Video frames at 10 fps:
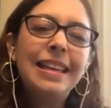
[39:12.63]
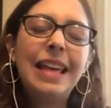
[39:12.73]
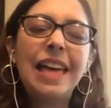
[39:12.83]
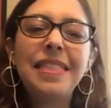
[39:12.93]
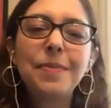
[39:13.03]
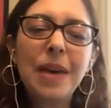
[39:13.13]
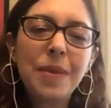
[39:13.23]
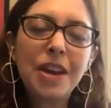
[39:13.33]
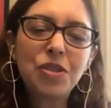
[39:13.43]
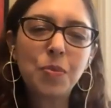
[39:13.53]
I think maybe
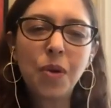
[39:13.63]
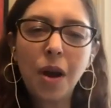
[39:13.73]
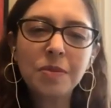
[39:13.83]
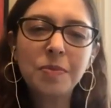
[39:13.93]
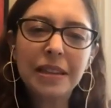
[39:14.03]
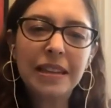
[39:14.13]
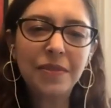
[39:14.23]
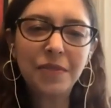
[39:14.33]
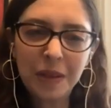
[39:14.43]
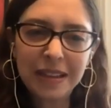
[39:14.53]
I should probably
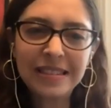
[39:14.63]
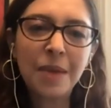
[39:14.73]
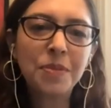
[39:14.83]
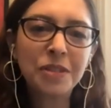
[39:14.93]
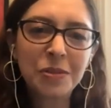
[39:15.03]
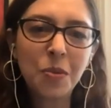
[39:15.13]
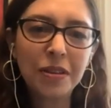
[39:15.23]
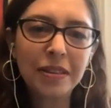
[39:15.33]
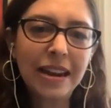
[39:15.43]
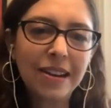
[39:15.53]
give examples more
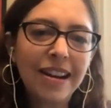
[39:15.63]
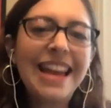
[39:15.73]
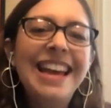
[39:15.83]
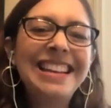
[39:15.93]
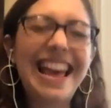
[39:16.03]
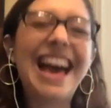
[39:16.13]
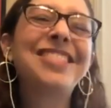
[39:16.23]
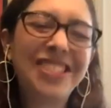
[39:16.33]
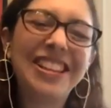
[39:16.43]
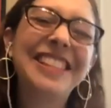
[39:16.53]
later and
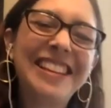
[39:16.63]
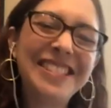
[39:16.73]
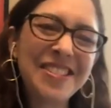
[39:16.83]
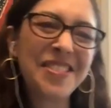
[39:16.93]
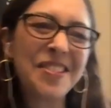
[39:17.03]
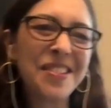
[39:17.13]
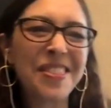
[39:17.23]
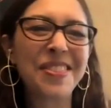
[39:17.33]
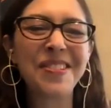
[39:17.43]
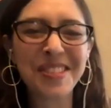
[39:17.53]
actually lead you
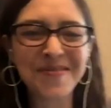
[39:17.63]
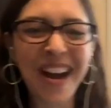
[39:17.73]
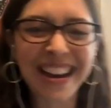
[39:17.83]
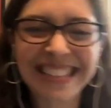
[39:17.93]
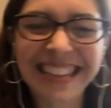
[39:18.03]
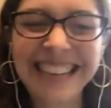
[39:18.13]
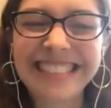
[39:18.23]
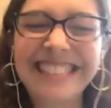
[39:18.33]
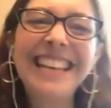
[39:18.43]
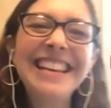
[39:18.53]
through the
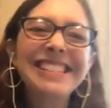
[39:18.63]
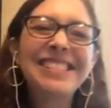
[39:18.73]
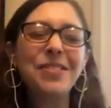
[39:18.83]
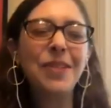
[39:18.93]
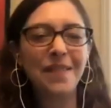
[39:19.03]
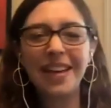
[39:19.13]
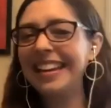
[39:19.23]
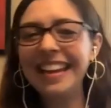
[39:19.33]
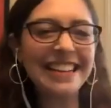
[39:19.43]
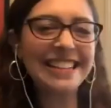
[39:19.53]
practice so you have
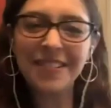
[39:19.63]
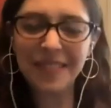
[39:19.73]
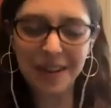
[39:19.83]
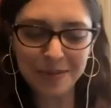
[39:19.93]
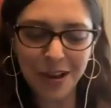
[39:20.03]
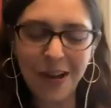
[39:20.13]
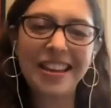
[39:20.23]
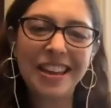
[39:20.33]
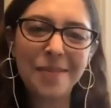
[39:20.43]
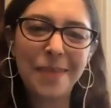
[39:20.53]
any idea what I'm
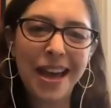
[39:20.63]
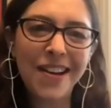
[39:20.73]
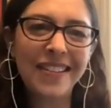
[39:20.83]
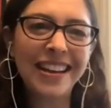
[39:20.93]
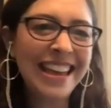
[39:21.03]
talking about.